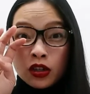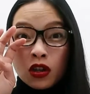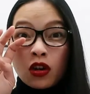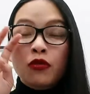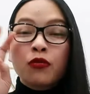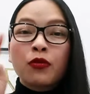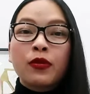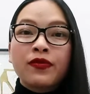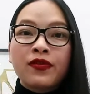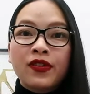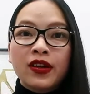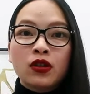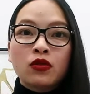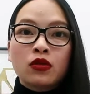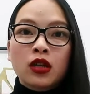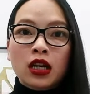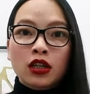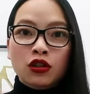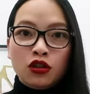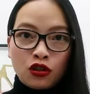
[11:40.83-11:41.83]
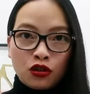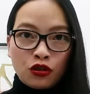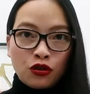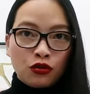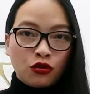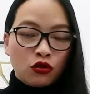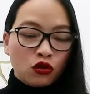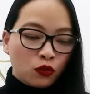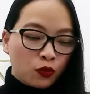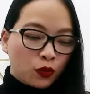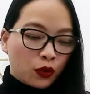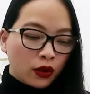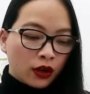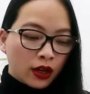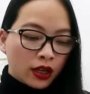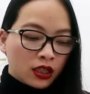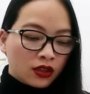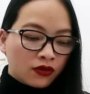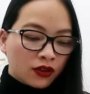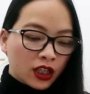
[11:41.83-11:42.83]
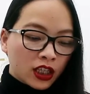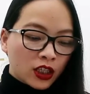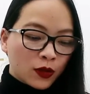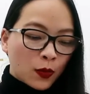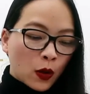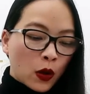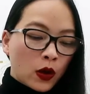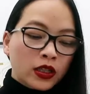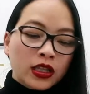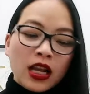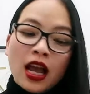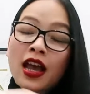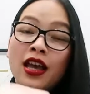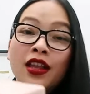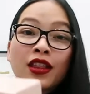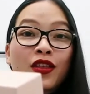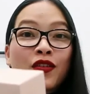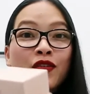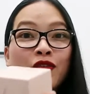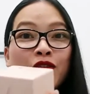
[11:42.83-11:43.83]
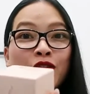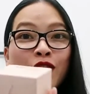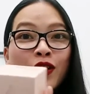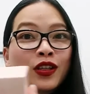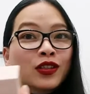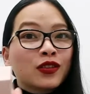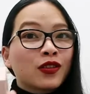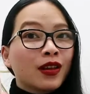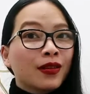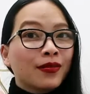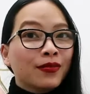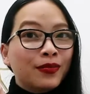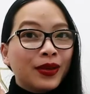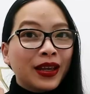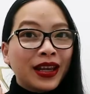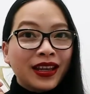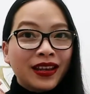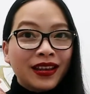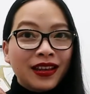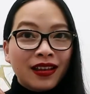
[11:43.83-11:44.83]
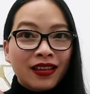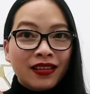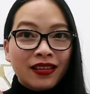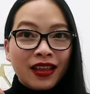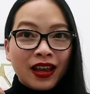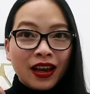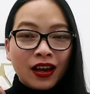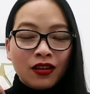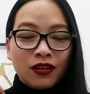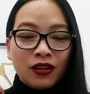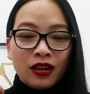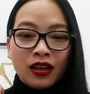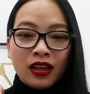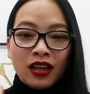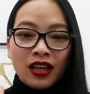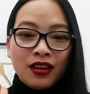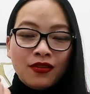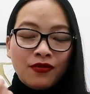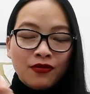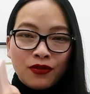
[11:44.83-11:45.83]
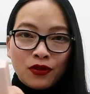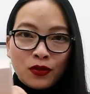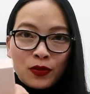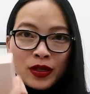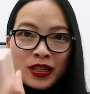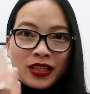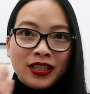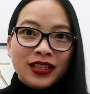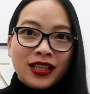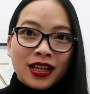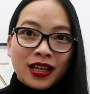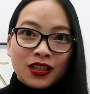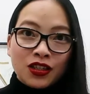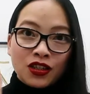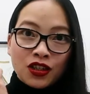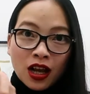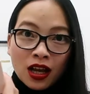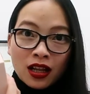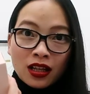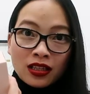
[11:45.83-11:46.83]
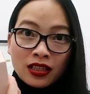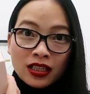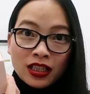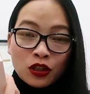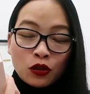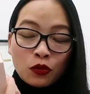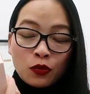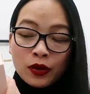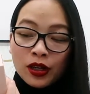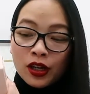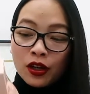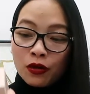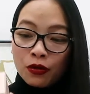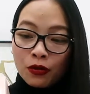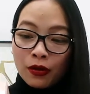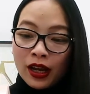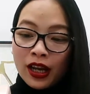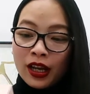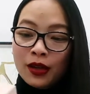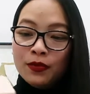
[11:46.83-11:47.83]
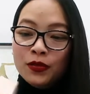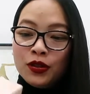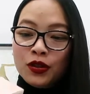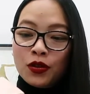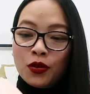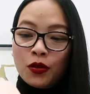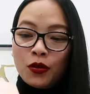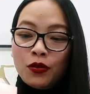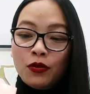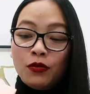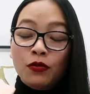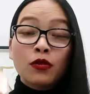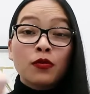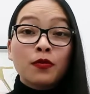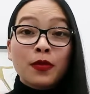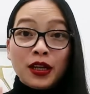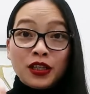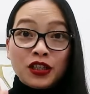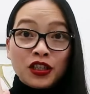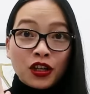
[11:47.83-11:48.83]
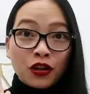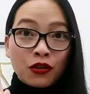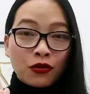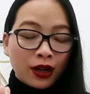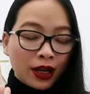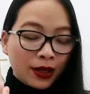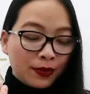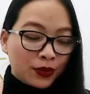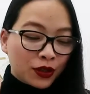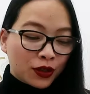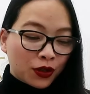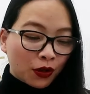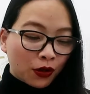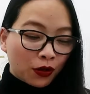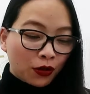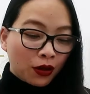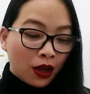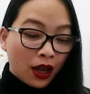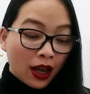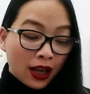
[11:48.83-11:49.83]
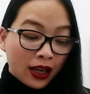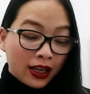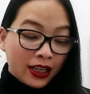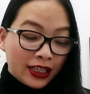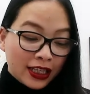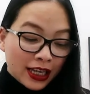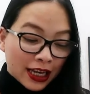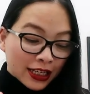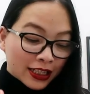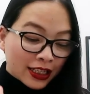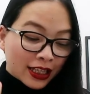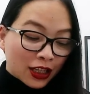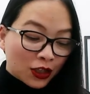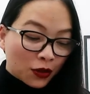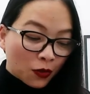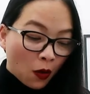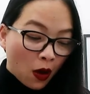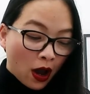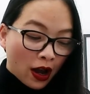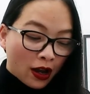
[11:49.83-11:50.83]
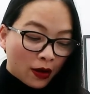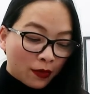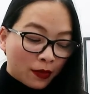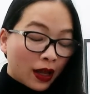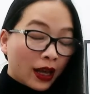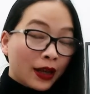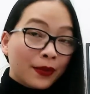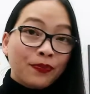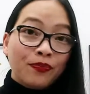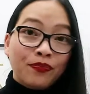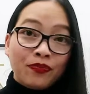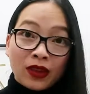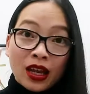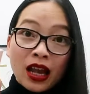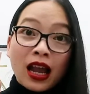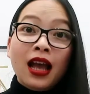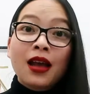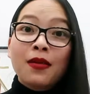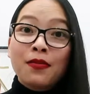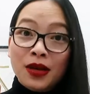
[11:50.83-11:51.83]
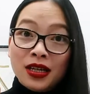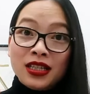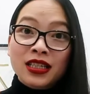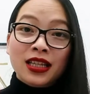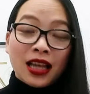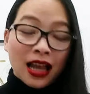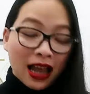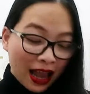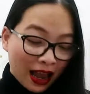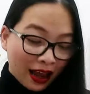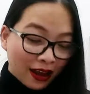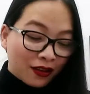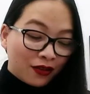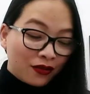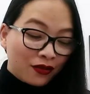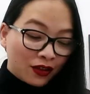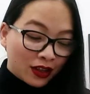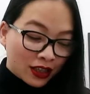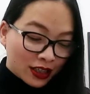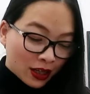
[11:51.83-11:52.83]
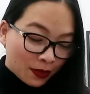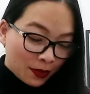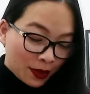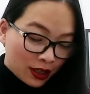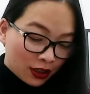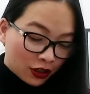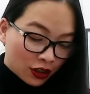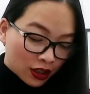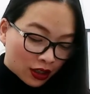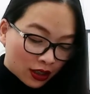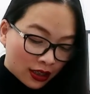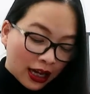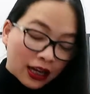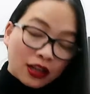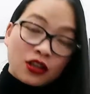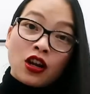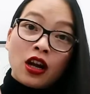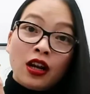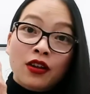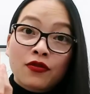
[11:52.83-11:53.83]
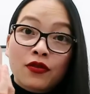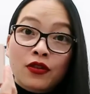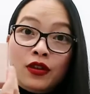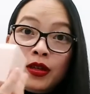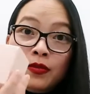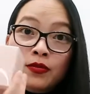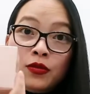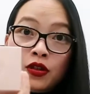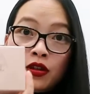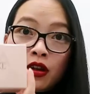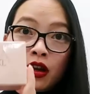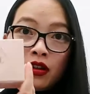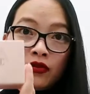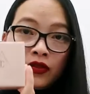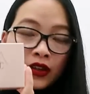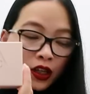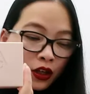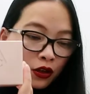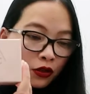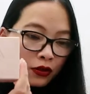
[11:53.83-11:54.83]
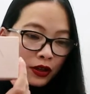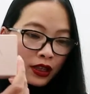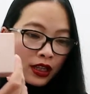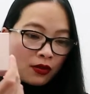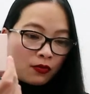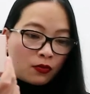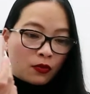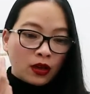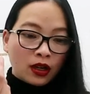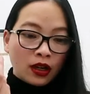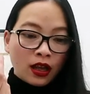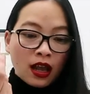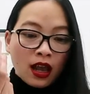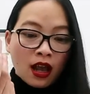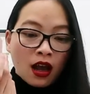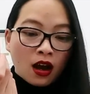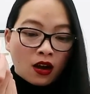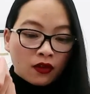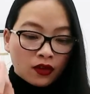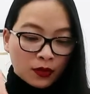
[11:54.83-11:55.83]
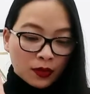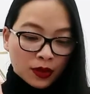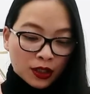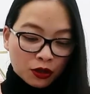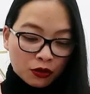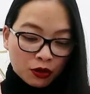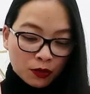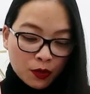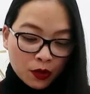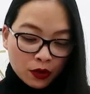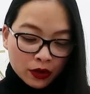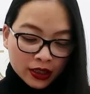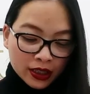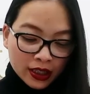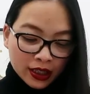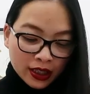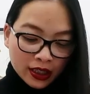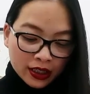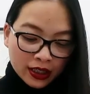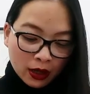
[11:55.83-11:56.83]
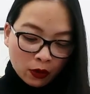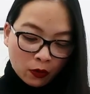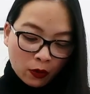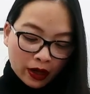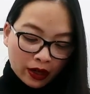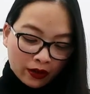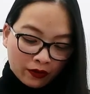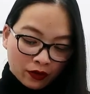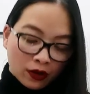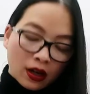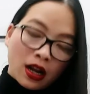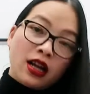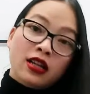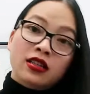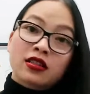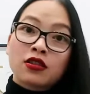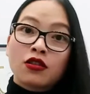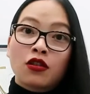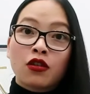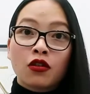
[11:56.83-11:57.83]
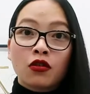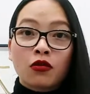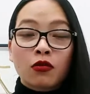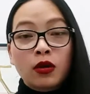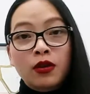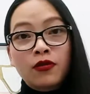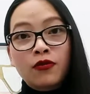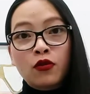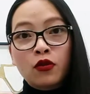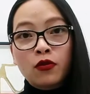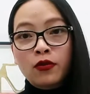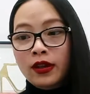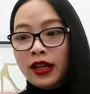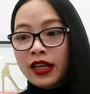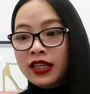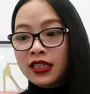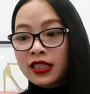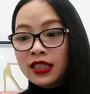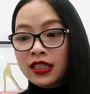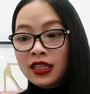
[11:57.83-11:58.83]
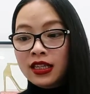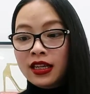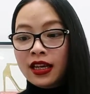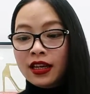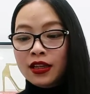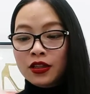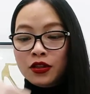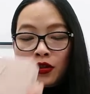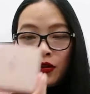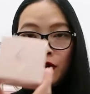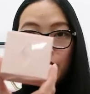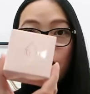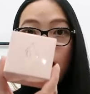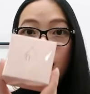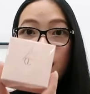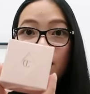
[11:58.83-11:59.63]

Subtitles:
revealed 2 products for this box. The first one being their infamous Charlotte Tilbury cream, magic cream. So yes, that's why I'm like, a must have, because I've been just dying for them to kind of include in one of the mystery boxes. I waited for last 3-4 release and didn't get it, so